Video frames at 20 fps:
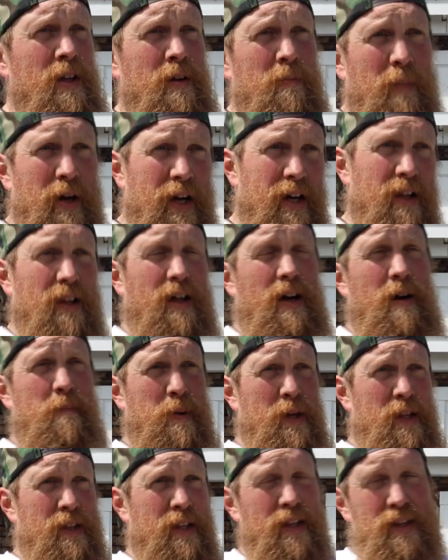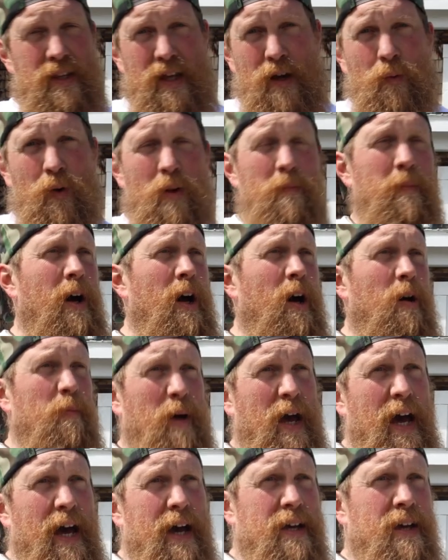mile up and then that one mile
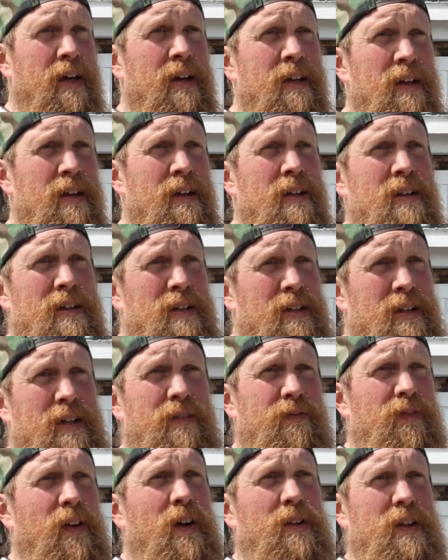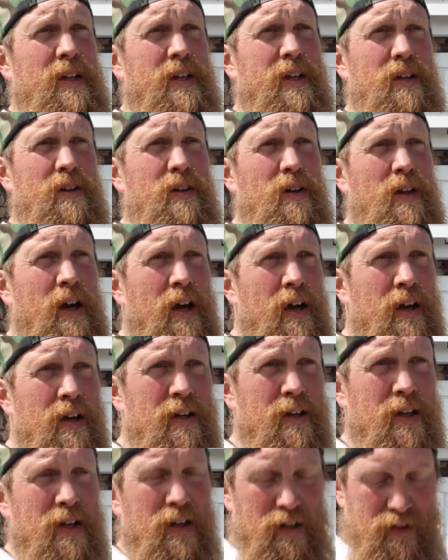back. It felt like a good,
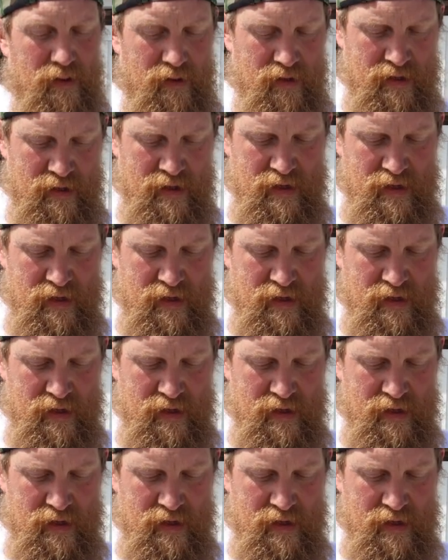you know,